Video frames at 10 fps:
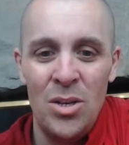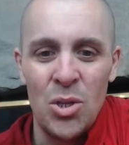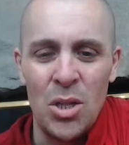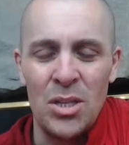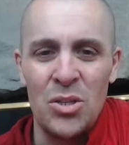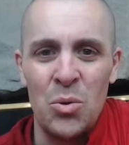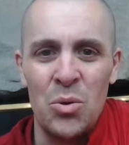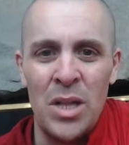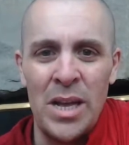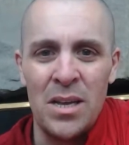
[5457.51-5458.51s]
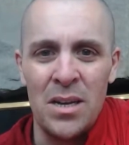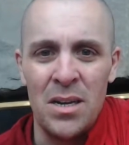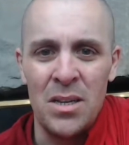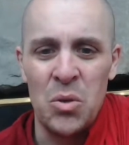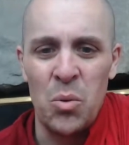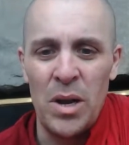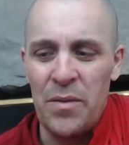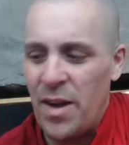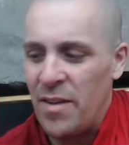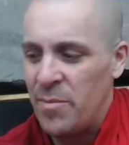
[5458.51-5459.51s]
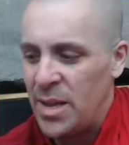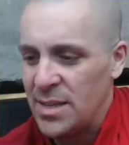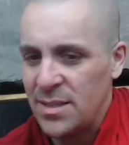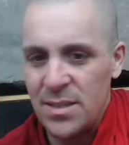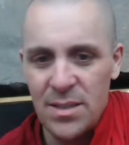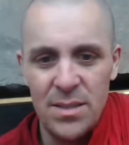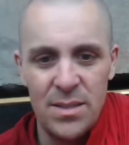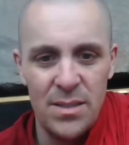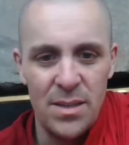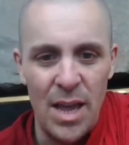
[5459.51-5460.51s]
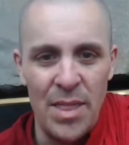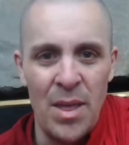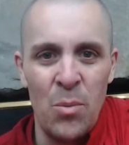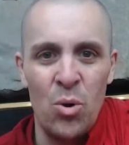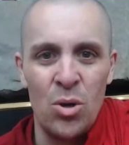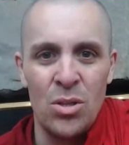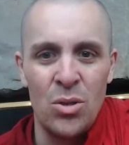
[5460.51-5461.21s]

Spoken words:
So let's do like 25 minutes and then we'll